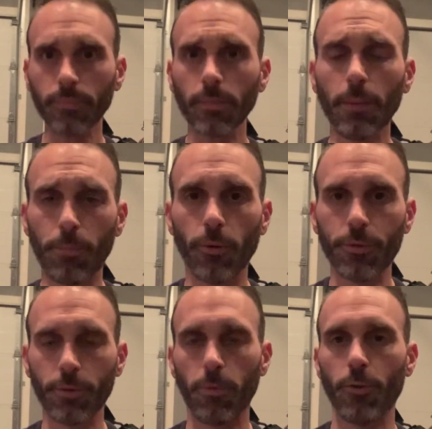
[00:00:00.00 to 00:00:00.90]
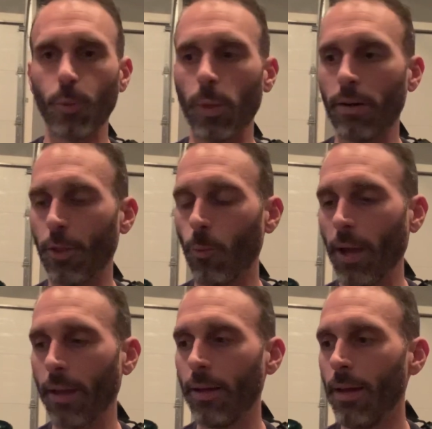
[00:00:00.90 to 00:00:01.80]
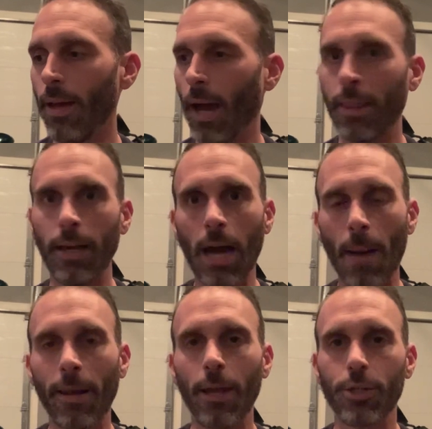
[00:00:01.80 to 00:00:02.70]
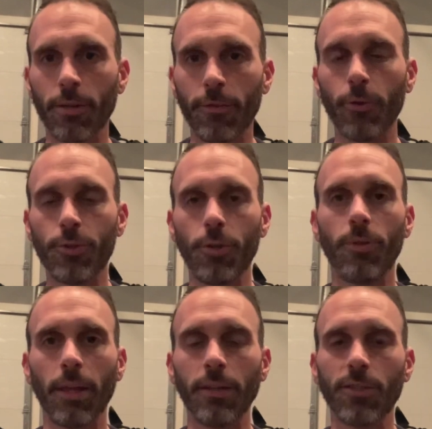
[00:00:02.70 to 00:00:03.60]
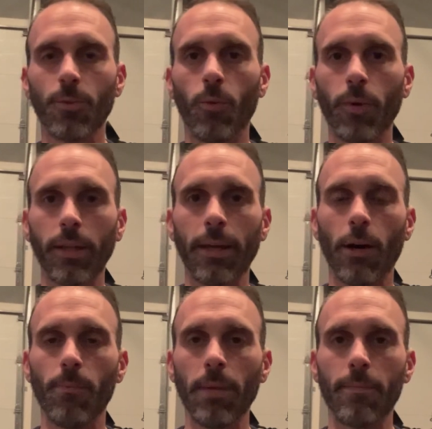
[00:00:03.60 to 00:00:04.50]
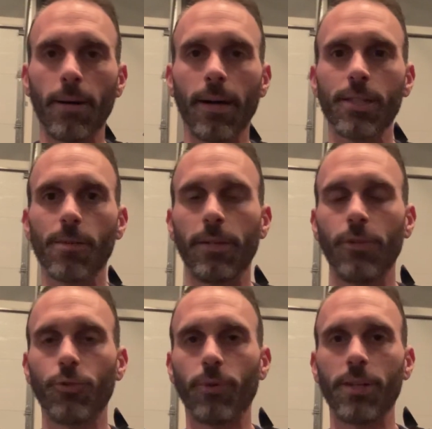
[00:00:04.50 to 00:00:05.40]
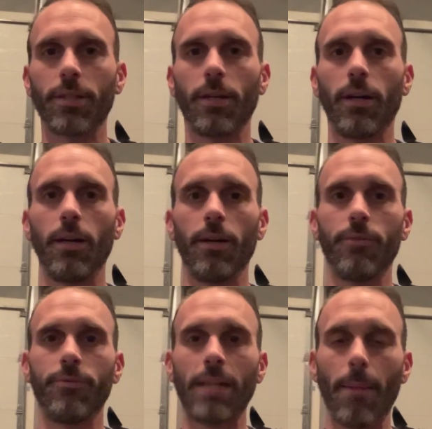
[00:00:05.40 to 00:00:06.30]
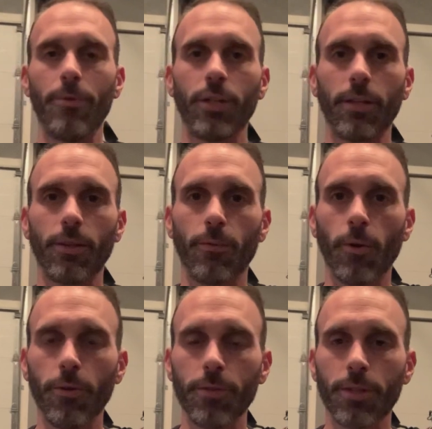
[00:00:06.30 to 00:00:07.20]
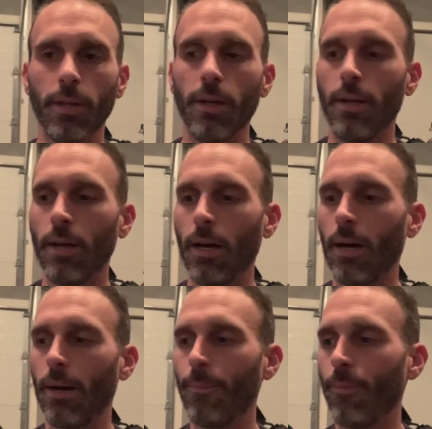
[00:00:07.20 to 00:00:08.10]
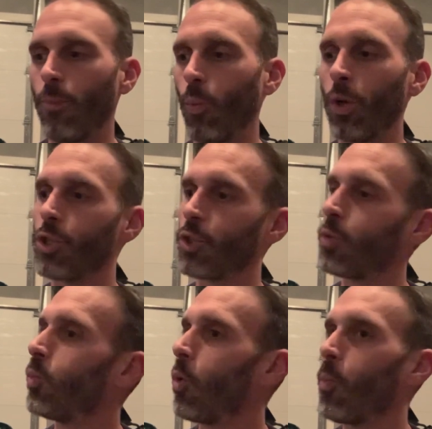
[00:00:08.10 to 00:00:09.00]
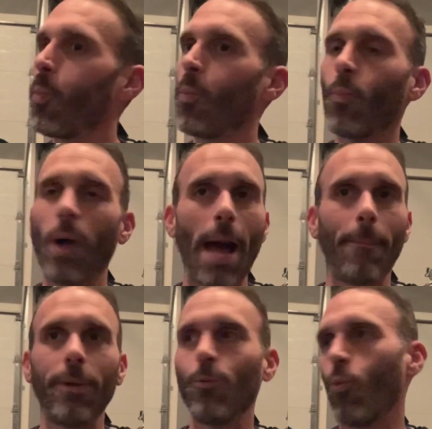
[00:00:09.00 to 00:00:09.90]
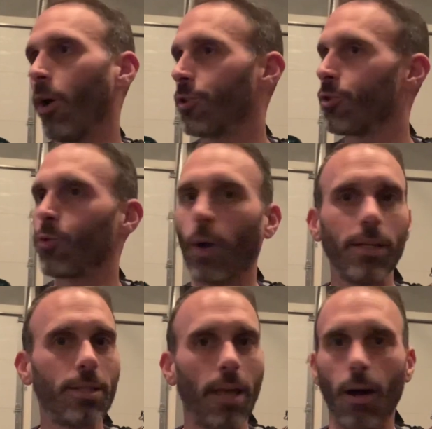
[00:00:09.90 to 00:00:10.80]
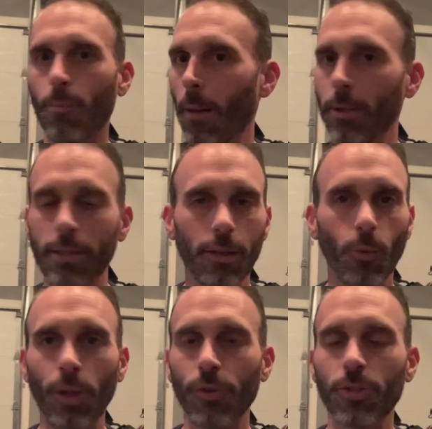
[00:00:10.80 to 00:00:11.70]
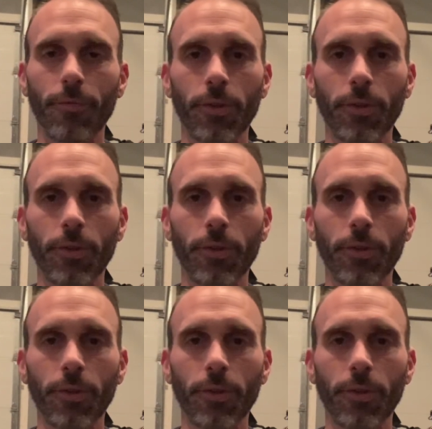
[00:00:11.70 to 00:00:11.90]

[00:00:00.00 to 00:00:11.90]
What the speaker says: It pulls the wheel out of the way. I think a combination of those two things will really help minimize the potential risk of damaging the rotors. which will happen once or twice, that I'll probably take the wheels off the